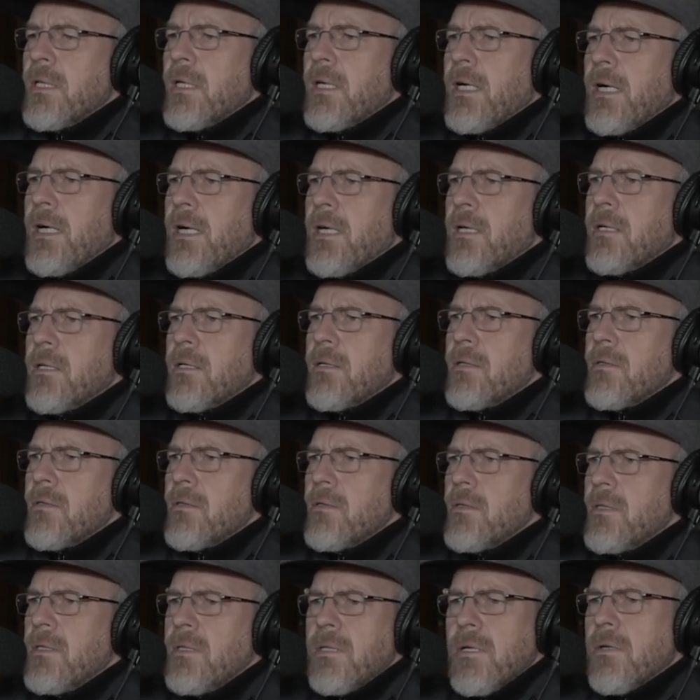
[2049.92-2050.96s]

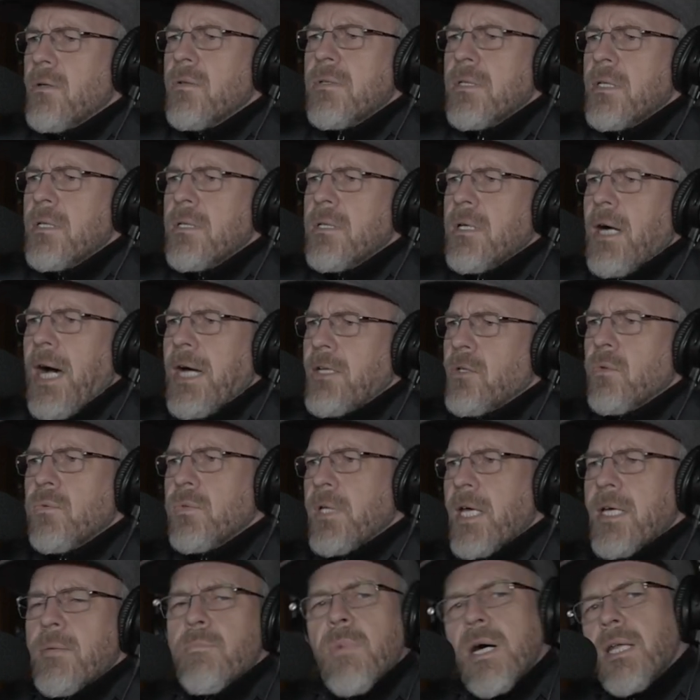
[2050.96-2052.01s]
I don't
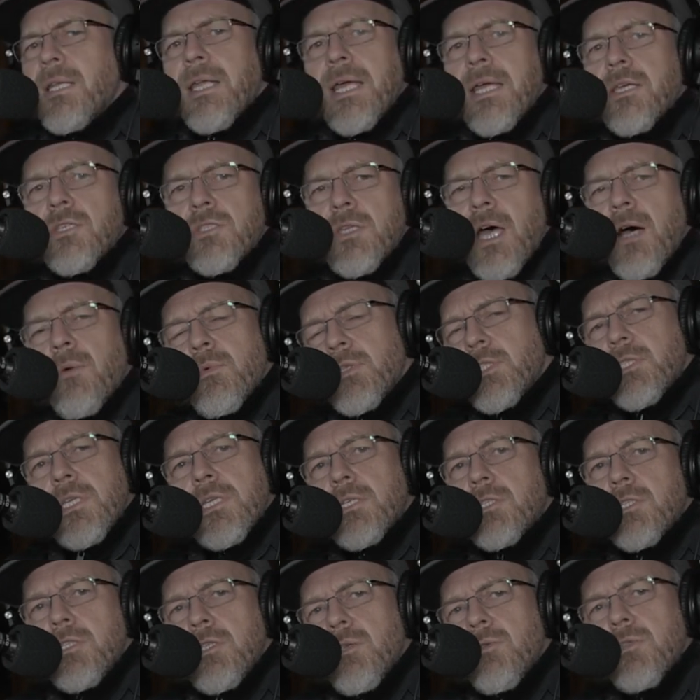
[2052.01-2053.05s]
like Mondays. That was the
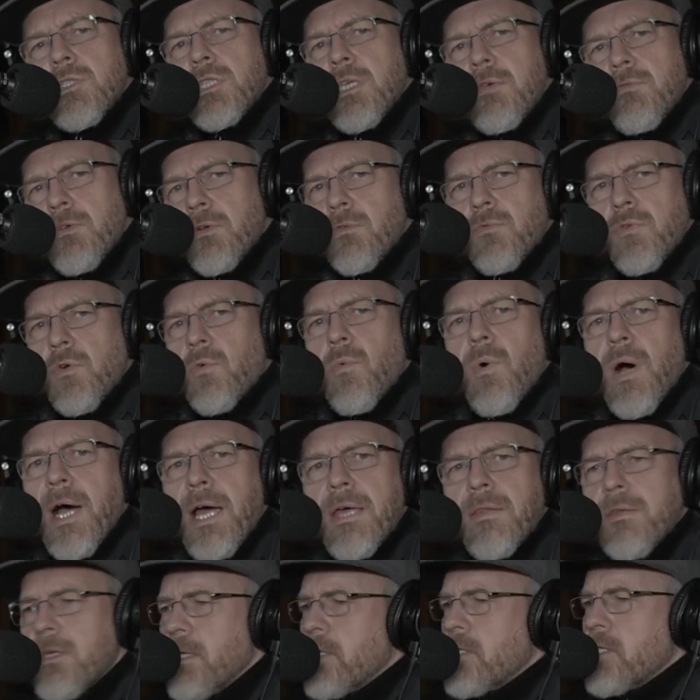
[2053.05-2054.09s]
excuse given for why
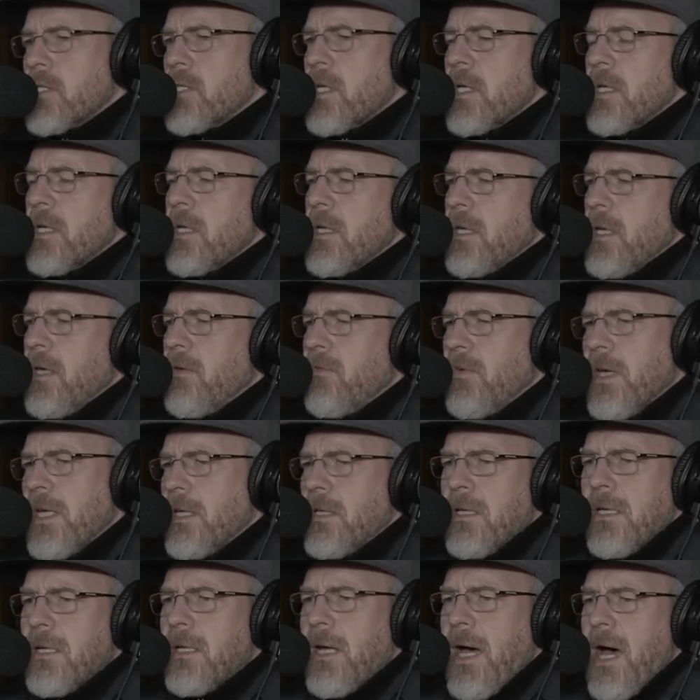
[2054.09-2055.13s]
this event
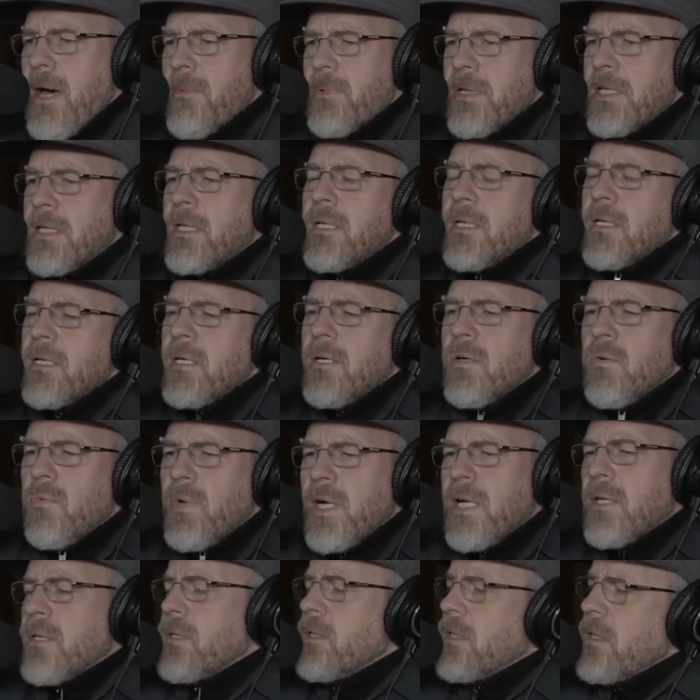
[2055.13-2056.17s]
had happened.
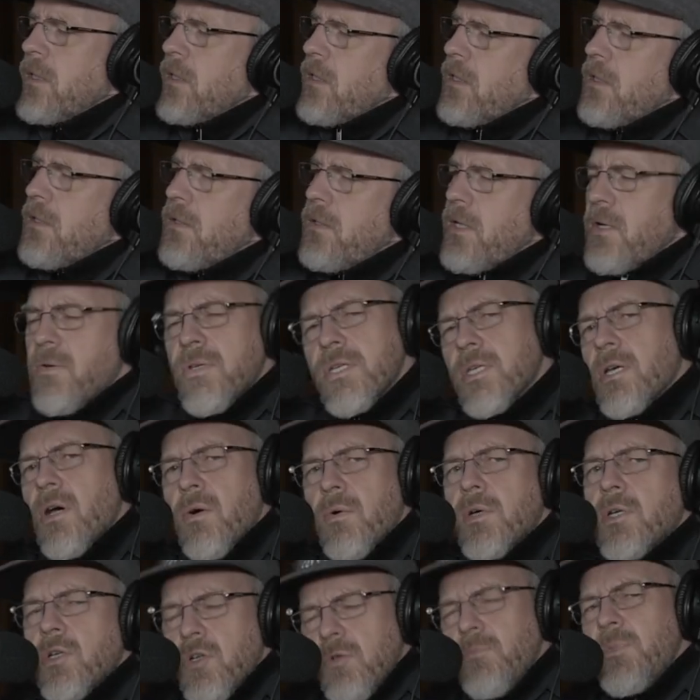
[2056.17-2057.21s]
Well, there you go.
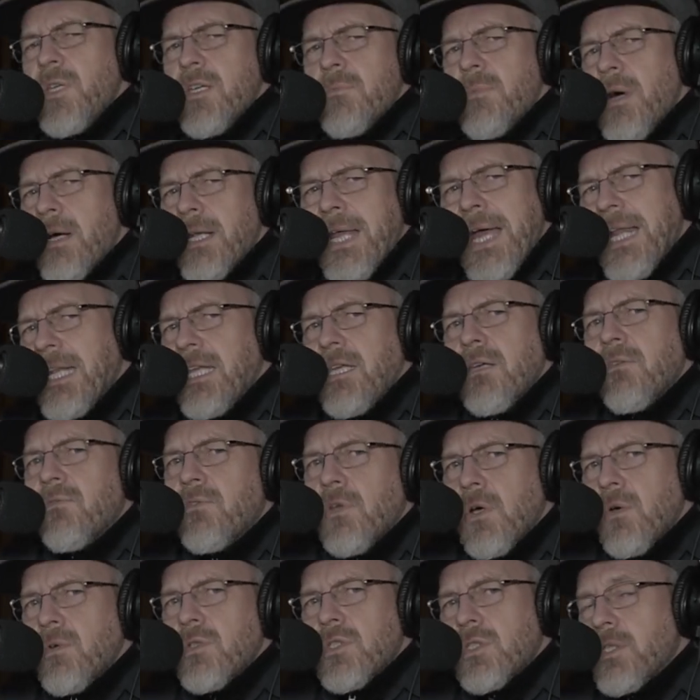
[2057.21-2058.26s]
It could be about any of
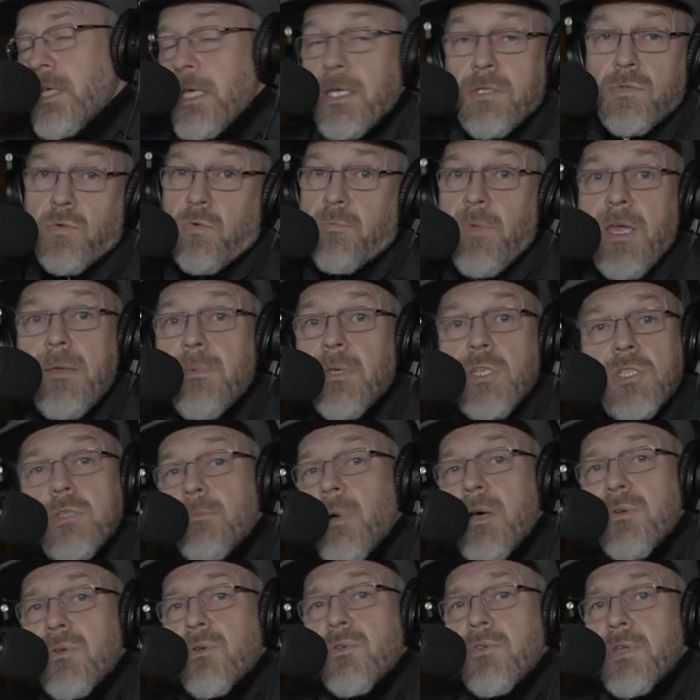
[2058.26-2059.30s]
those things or maybe some
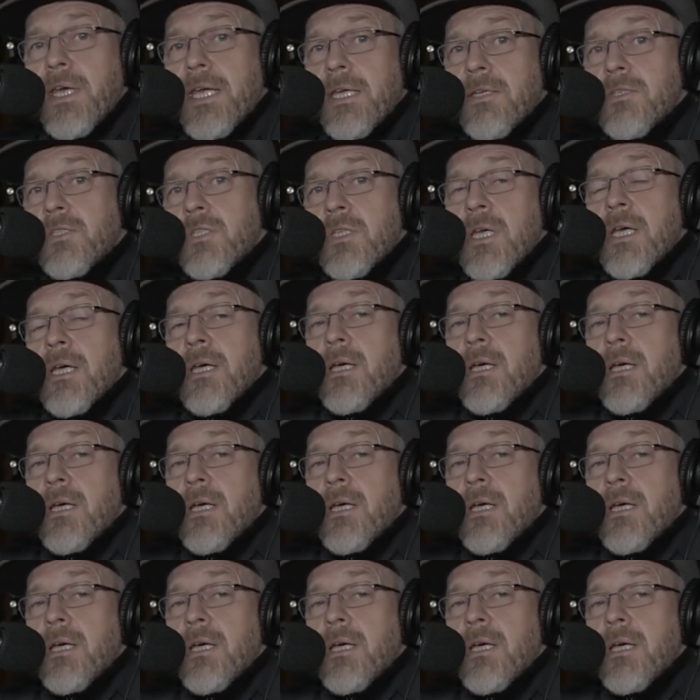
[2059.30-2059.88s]
other things